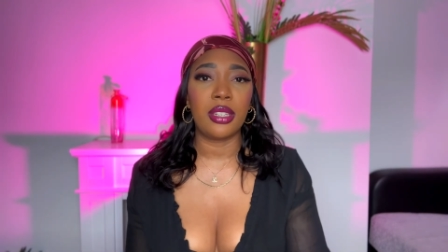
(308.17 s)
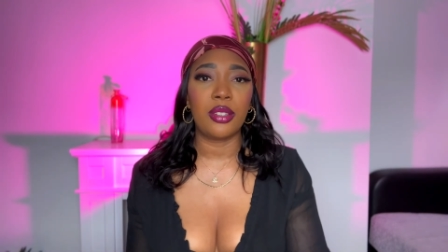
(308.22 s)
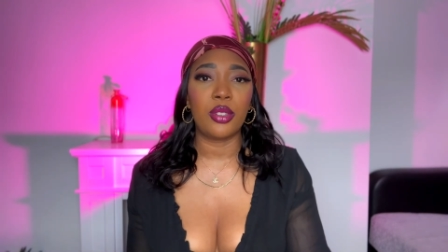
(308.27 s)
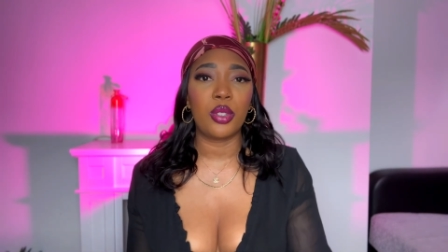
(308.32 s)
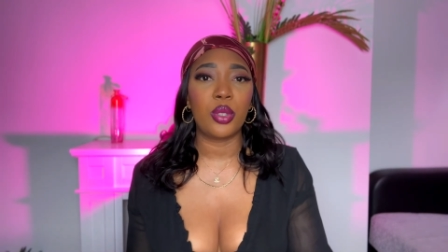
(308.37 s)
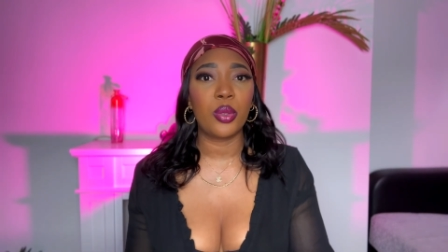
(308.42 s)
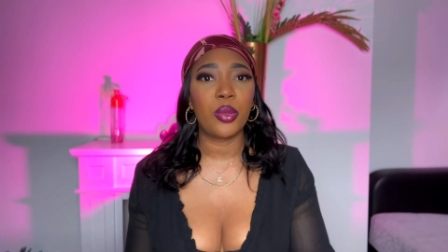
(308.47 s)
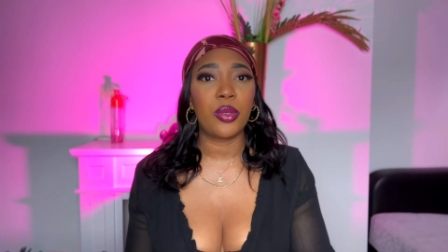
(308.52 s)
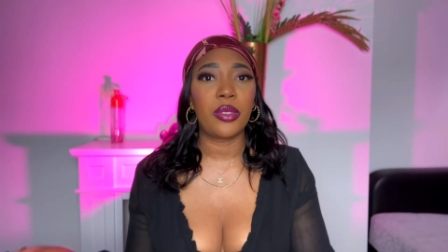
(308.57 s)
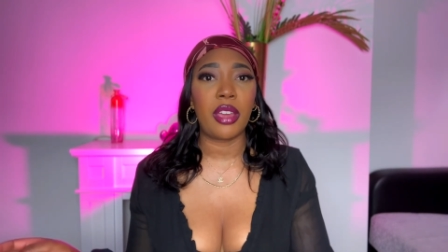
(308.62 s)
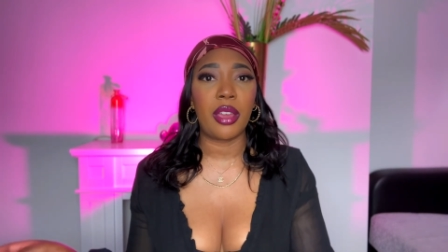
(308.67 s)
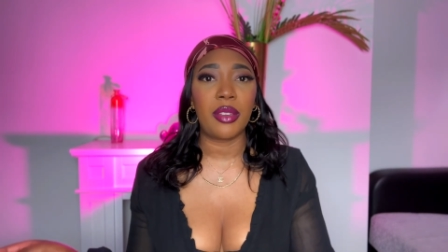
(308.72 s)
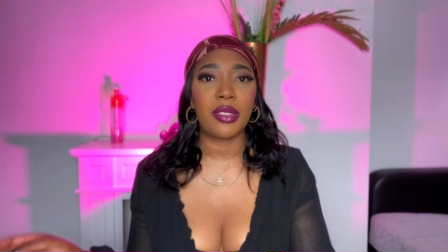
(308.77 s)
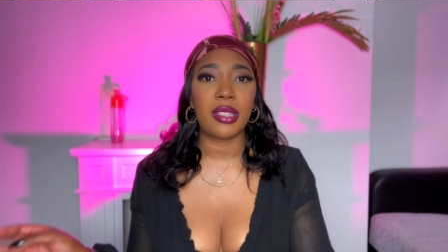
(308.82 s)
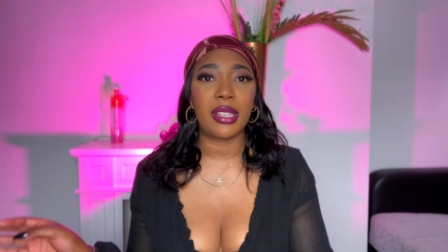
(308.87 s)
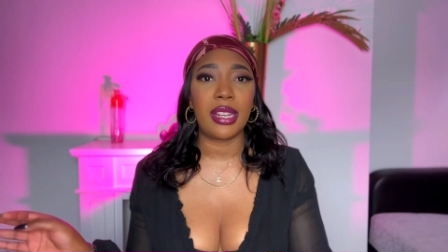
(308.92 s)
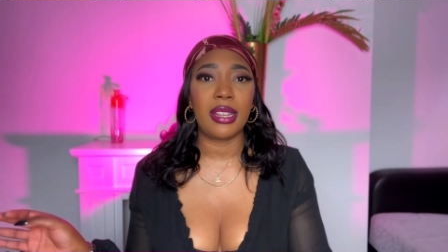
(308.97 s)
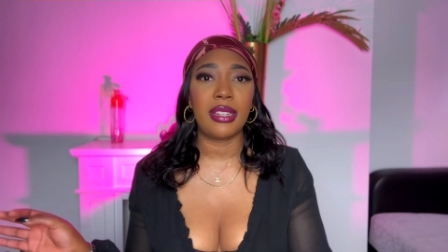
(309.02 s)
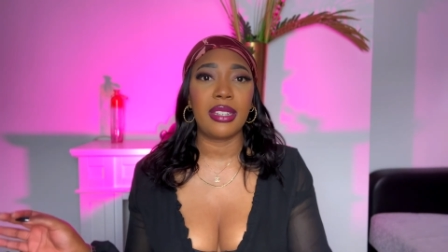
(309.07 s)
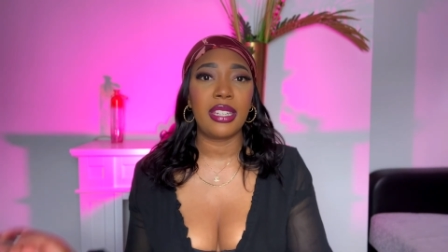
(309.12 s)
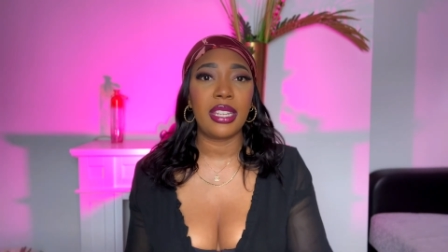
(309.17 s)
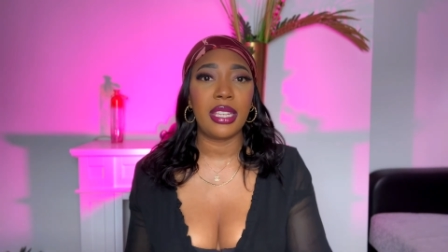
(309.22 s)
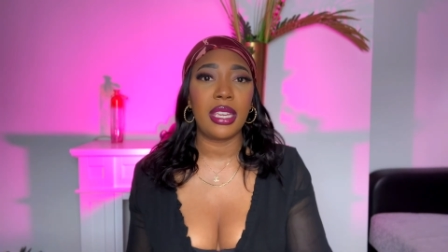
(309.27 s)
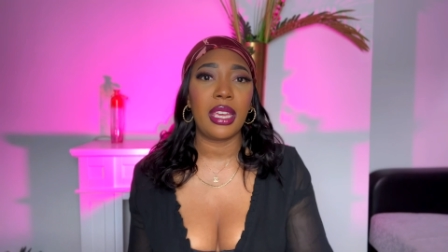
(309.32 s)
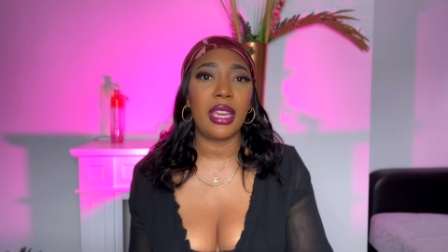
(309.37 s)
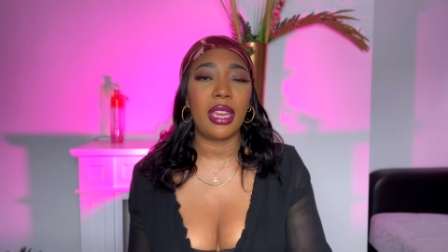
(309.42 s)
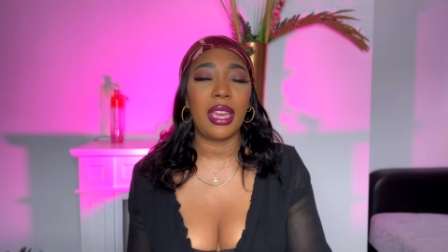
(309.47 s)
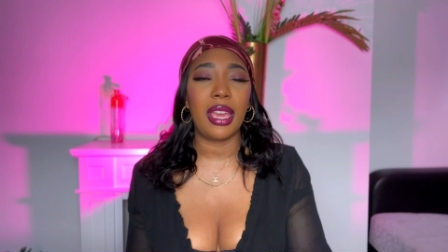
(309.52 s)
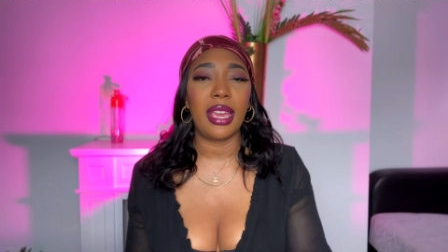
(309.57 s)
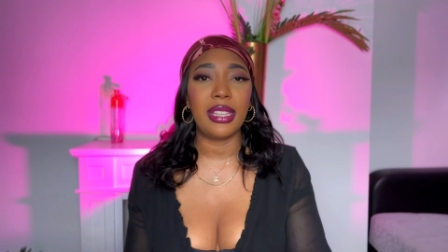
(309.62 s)
and
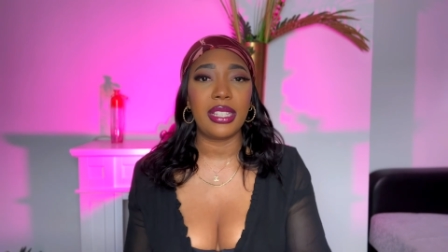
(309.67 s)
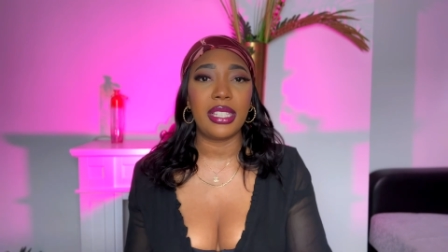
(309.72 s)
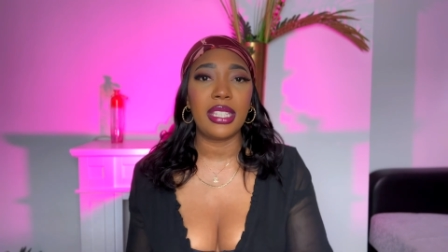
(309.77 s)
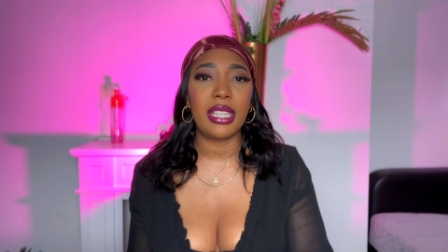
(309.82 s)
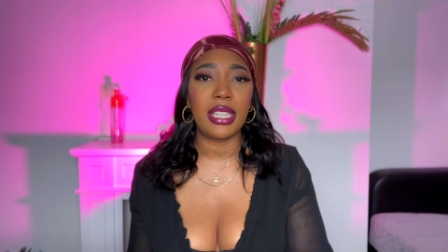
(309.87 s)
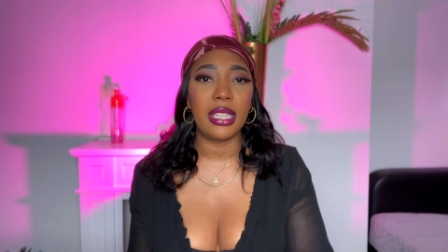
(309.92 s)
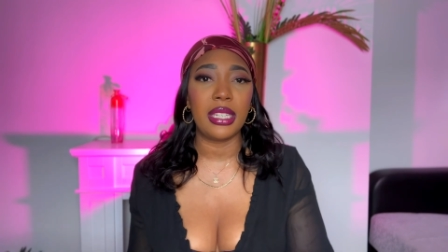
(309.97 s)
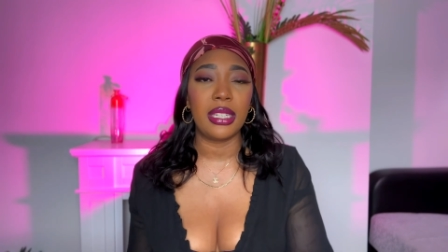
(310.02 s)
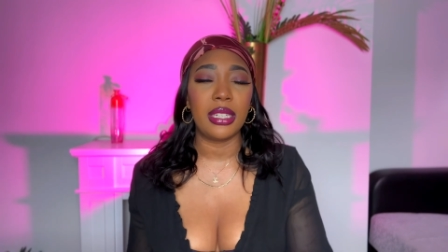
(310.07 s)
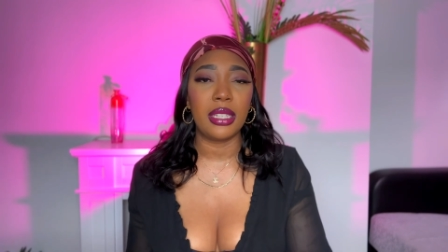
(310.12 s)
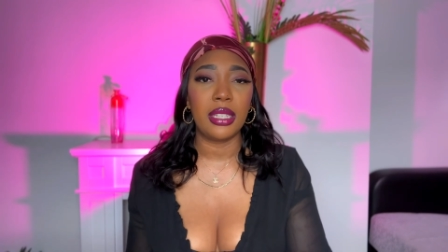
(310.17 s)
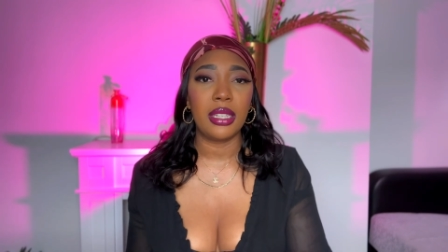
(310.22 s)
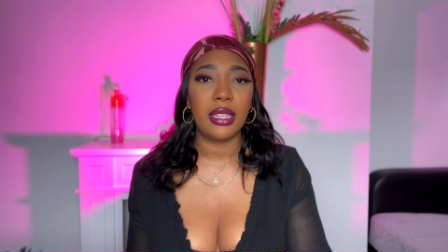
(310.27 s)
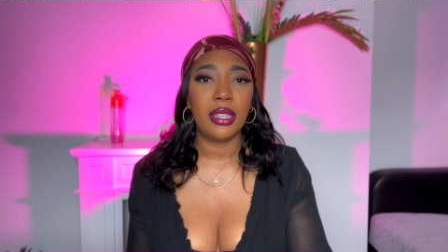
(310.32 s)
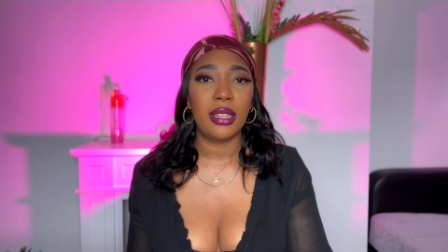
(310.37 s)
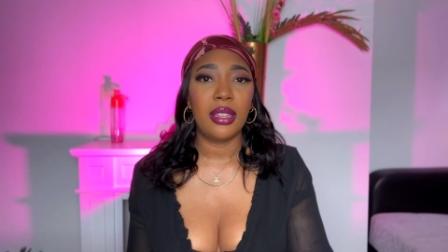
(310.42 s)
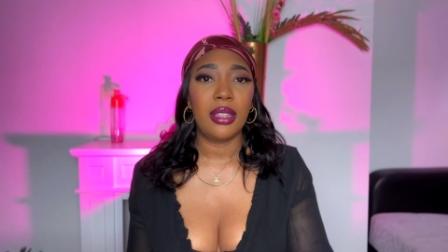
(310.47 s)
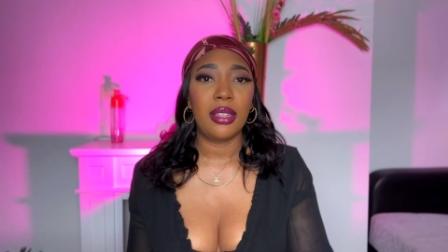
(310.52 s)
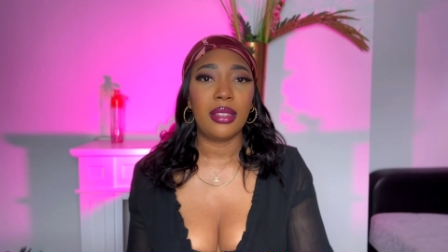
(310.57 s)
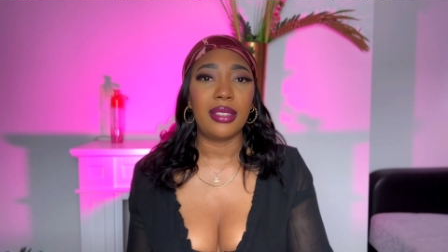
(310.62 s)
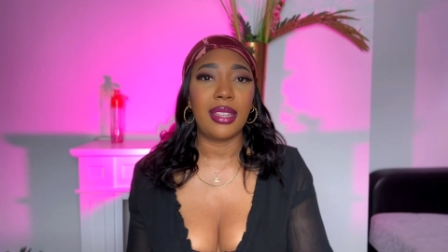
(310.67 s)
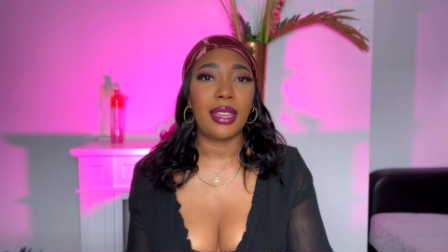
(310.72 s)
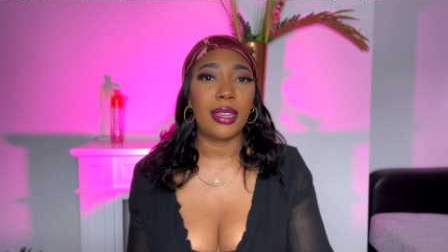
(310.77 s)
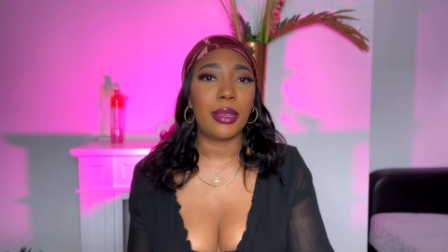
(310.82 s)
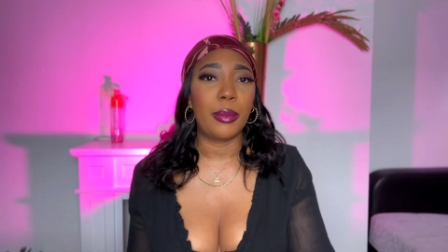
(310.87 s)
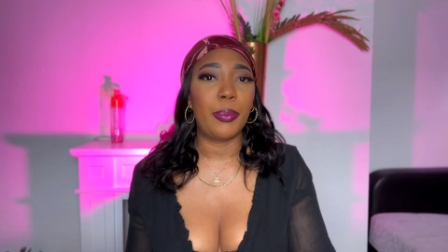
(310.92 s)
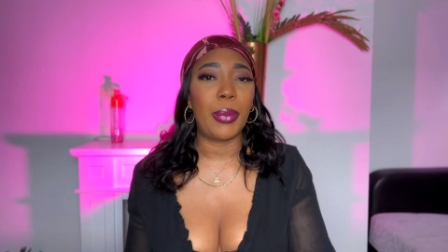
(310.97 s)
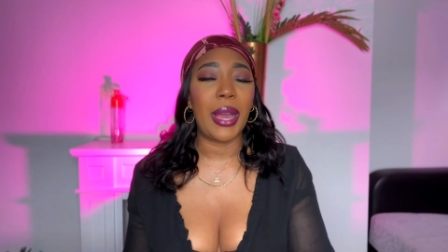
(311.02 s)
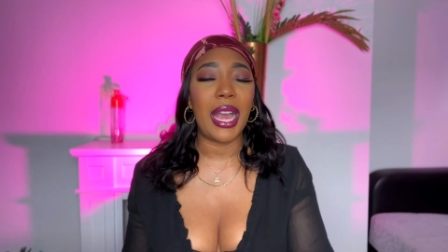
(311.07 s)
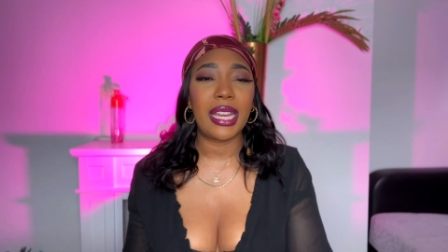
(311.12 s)
2018.
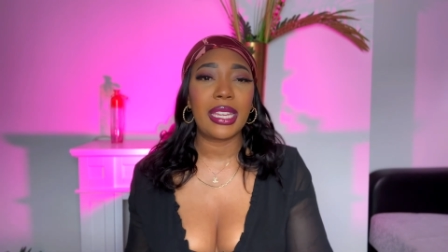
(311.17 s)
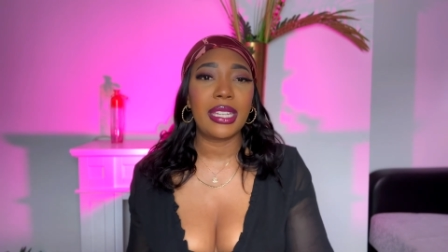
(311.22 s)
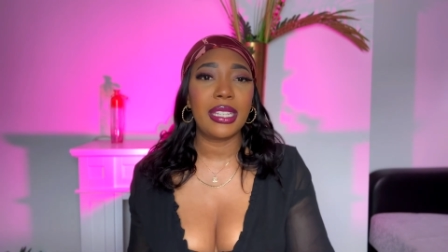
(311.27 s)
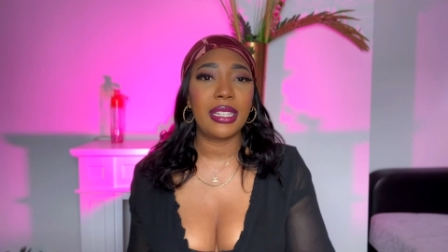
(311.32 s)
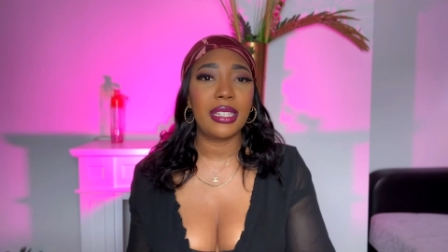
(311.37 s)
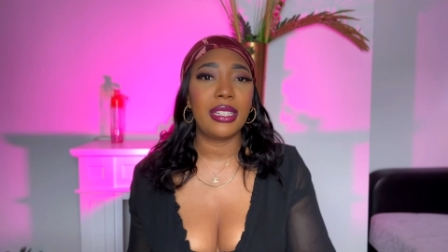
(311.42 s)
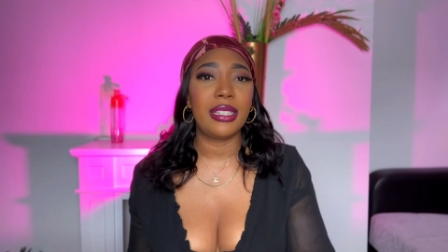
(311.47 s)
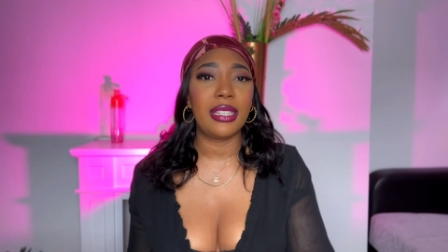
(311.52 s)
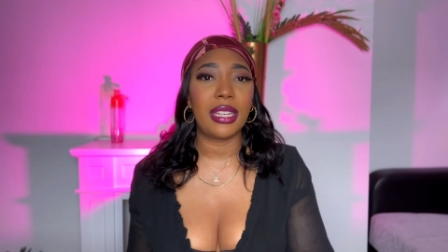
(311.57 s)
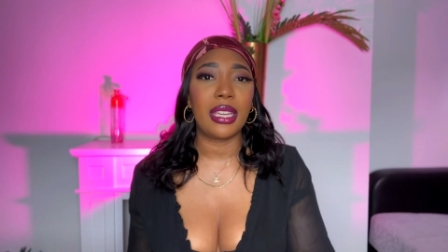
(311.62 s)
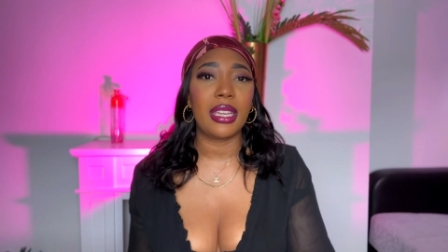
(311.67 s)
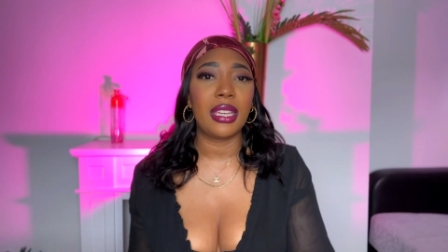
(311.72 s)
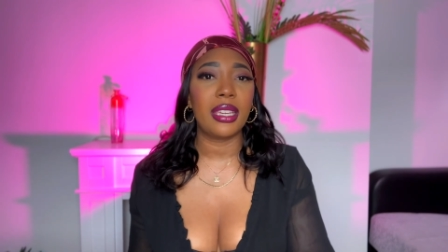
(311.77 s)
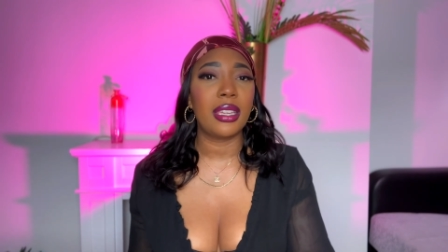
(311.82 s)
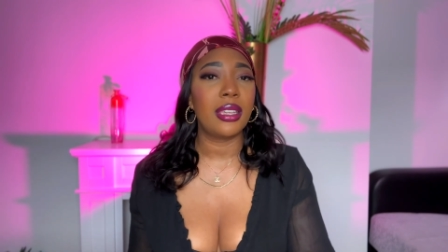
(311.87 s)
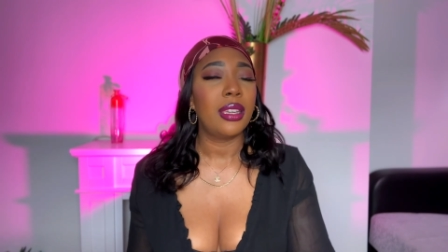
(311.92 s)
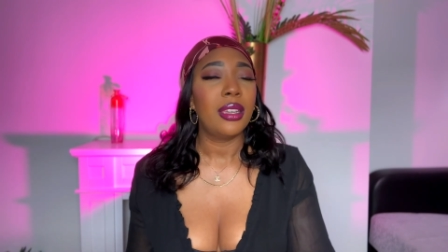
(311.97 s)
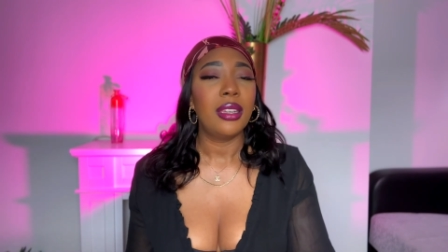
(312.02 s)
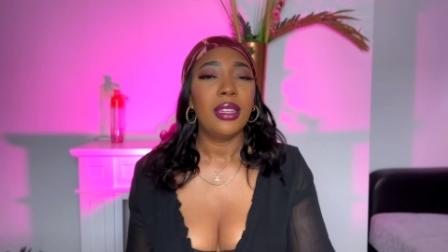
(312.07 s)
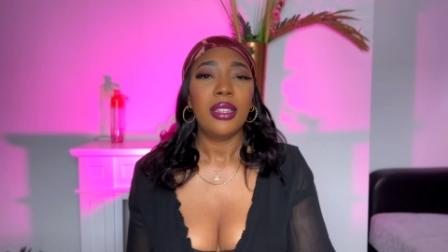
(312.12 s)
Like back in the day,